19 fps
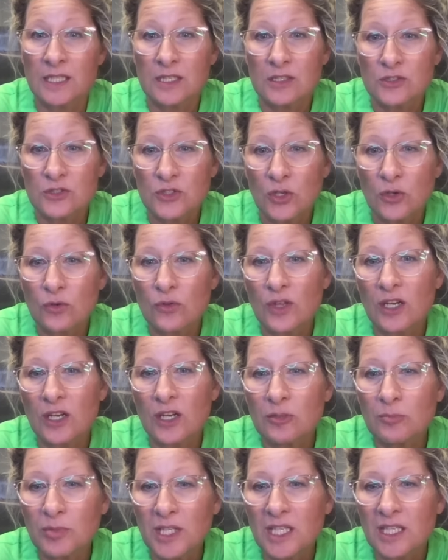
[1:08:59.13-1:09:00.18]
So
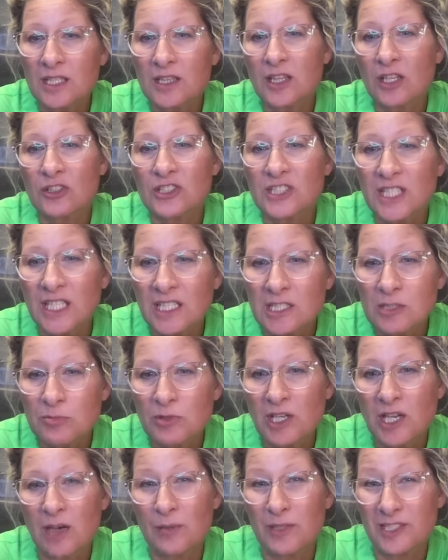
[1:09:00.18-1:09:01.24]
their skin is
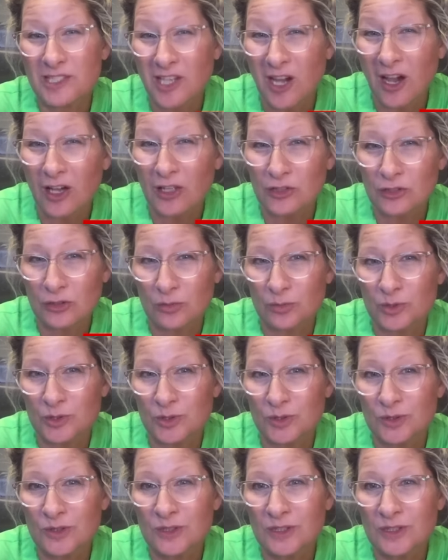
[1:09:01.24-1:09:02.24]
becoming tolerable